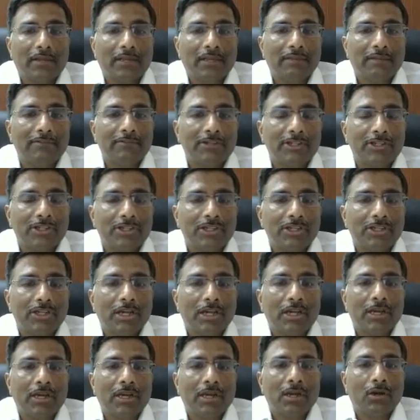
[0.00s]
Can we just
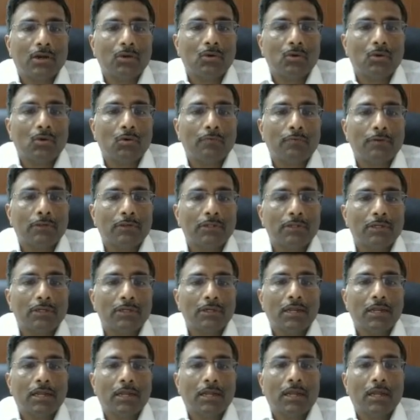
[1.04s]
go further?
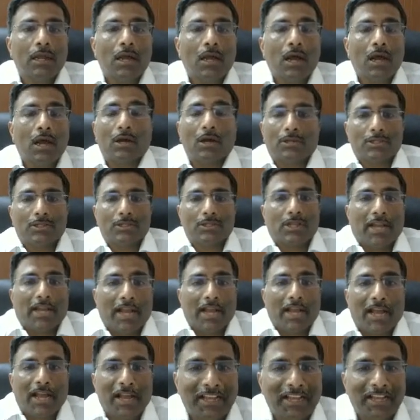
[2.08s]
Oh,
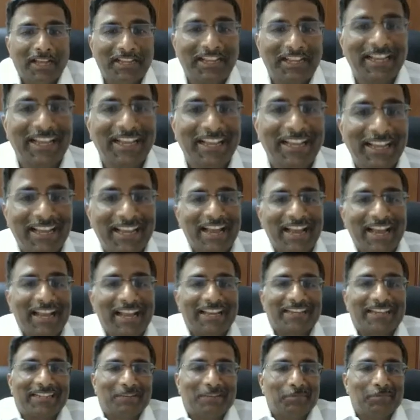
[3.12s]
sorry,
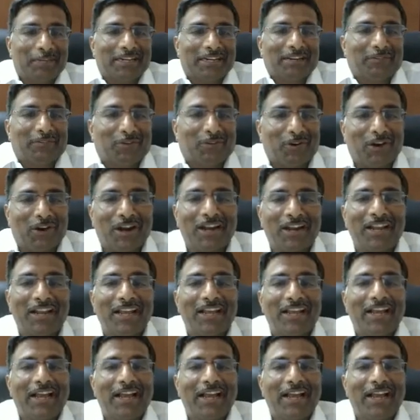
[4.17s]
I completely forgot.